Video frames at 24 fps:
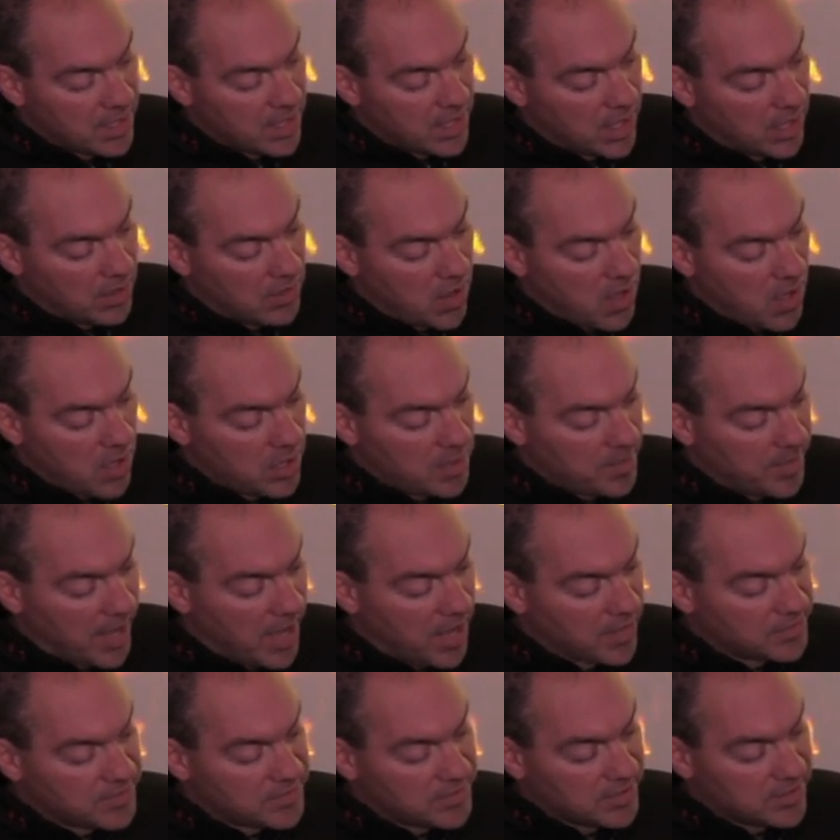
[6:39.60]
Along
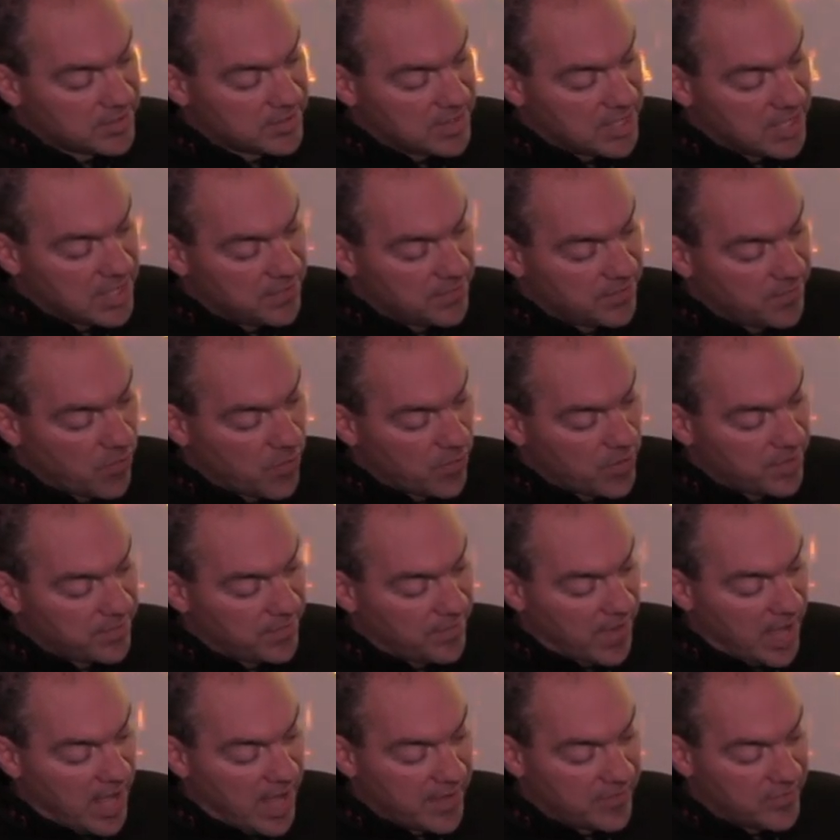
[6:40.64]
about
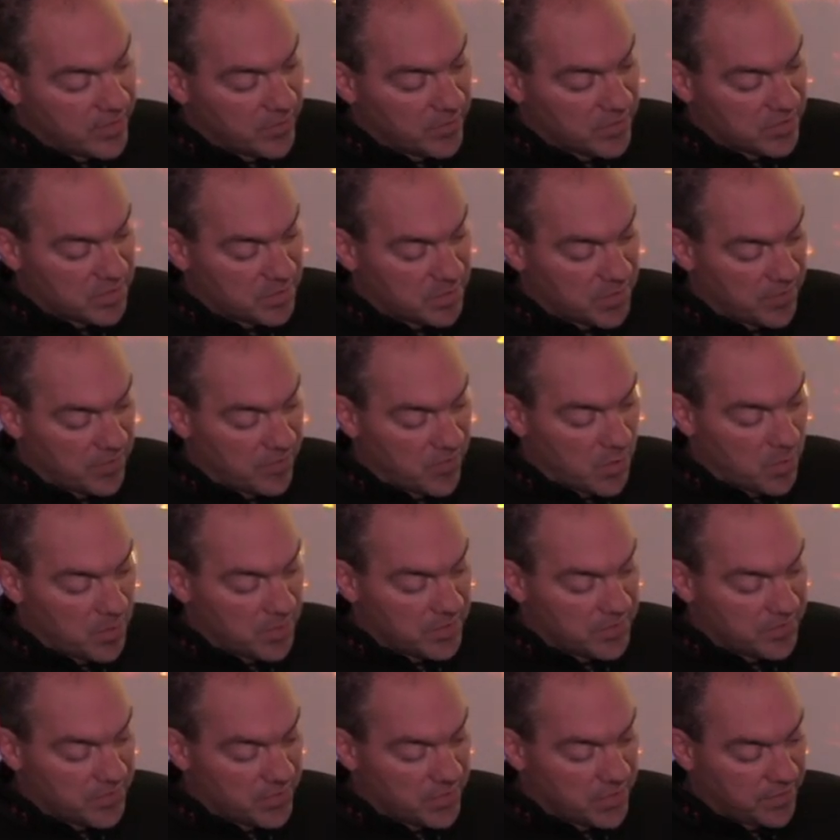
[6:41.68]
1645, there was a
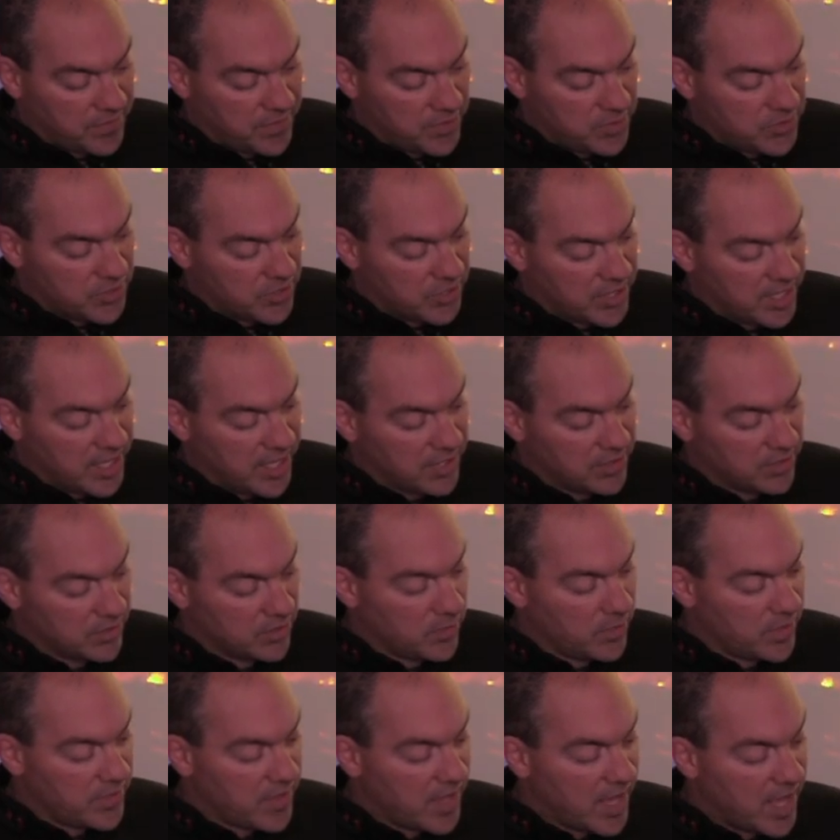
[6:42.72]
performance for the future King
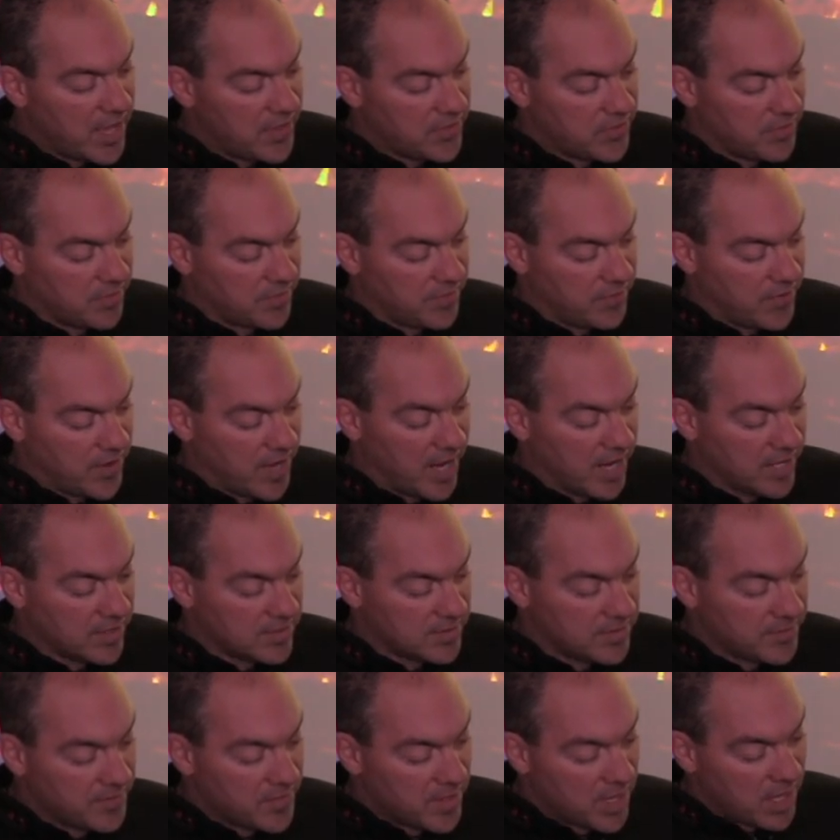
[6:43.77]
Louis VIII of
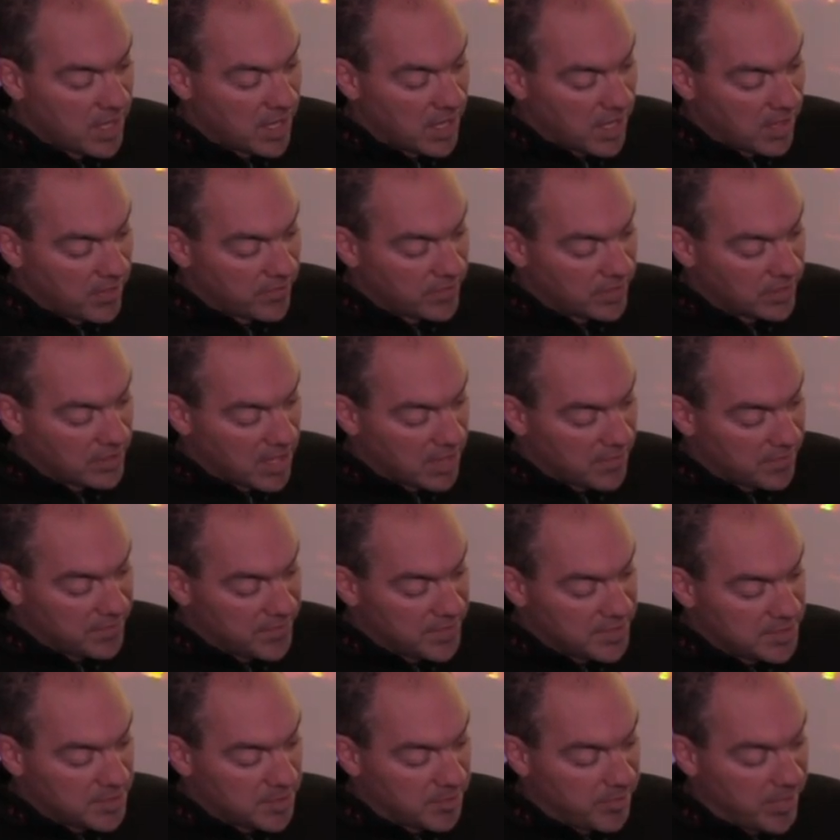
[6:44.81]
France of La
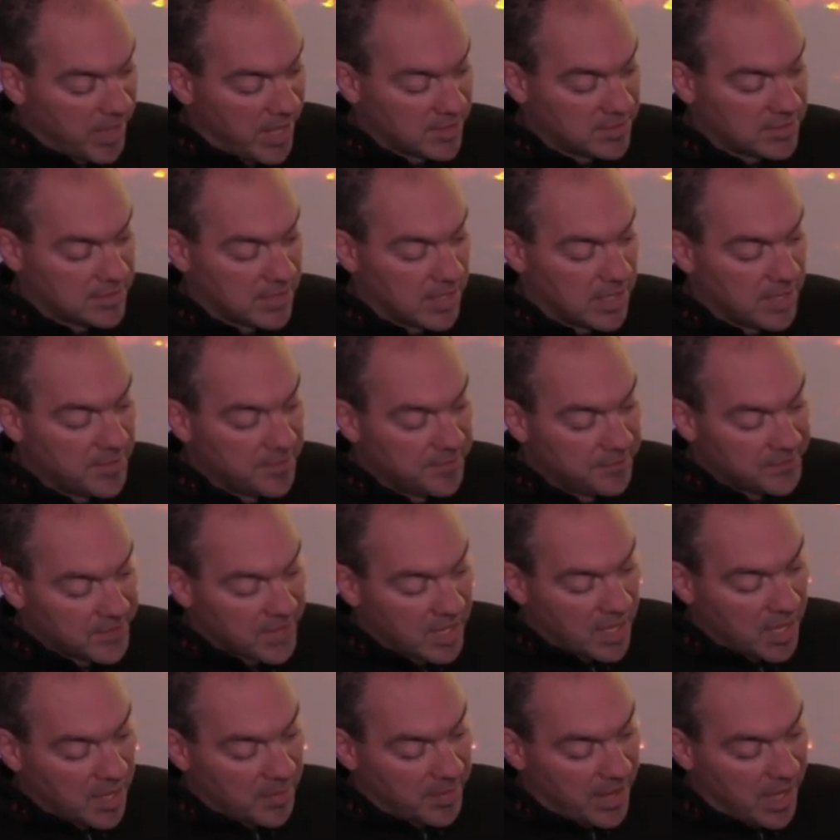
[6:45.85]
Finta Pazza,
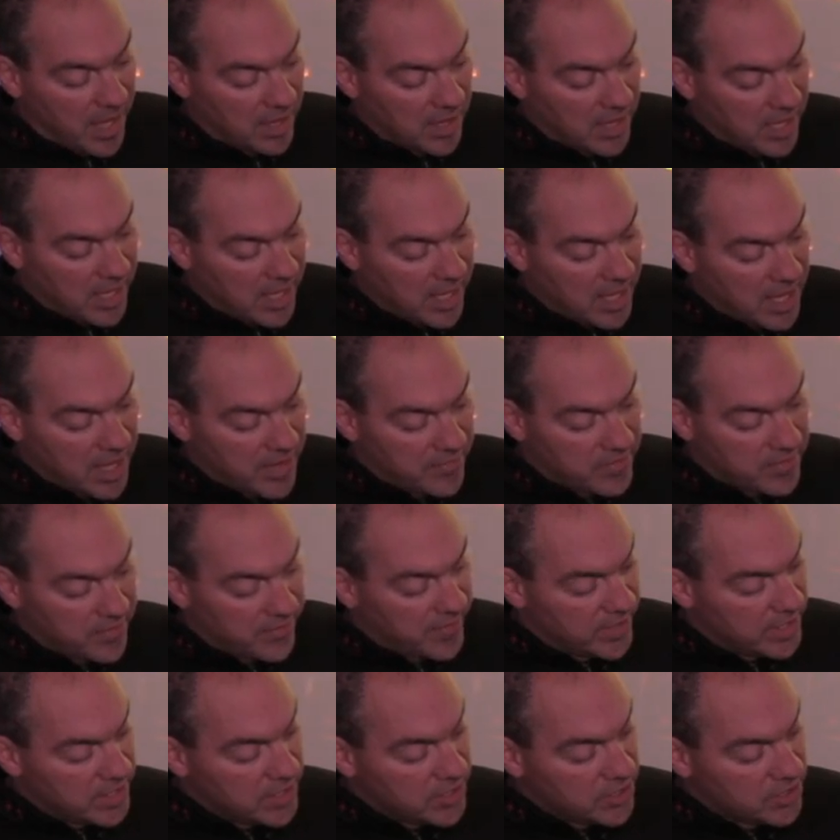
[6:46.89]
a ballet of the
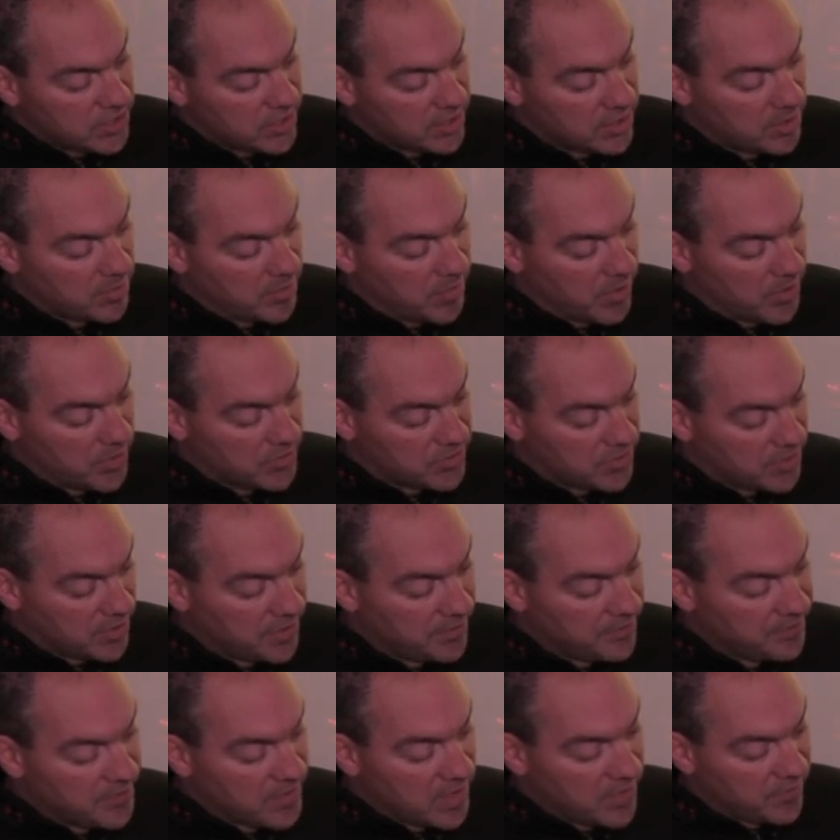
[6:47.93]
Venetian composer
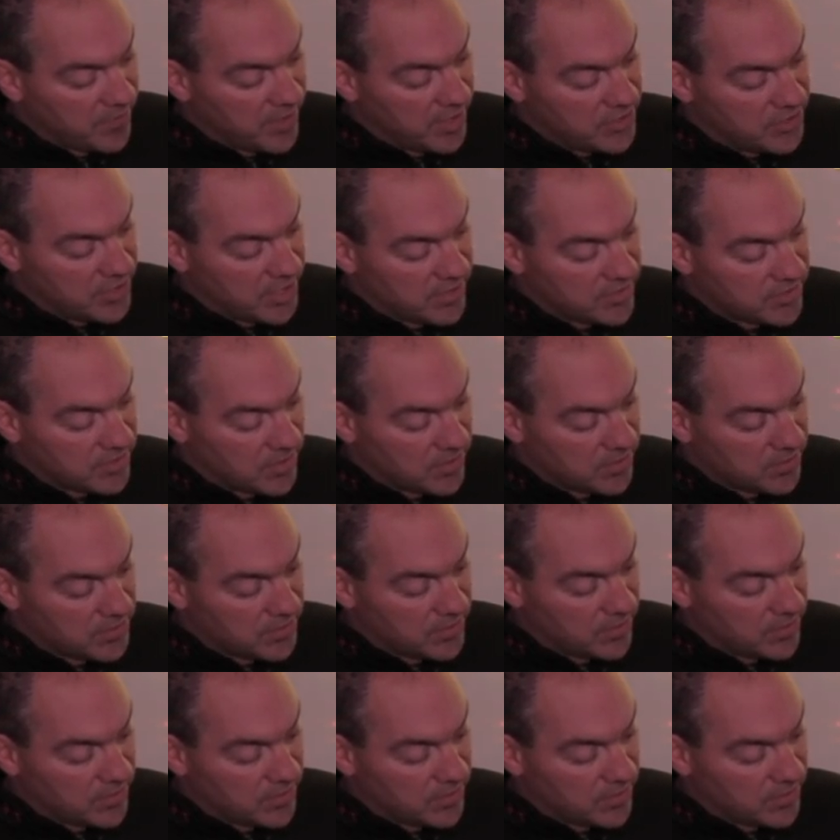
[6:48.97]
Francesco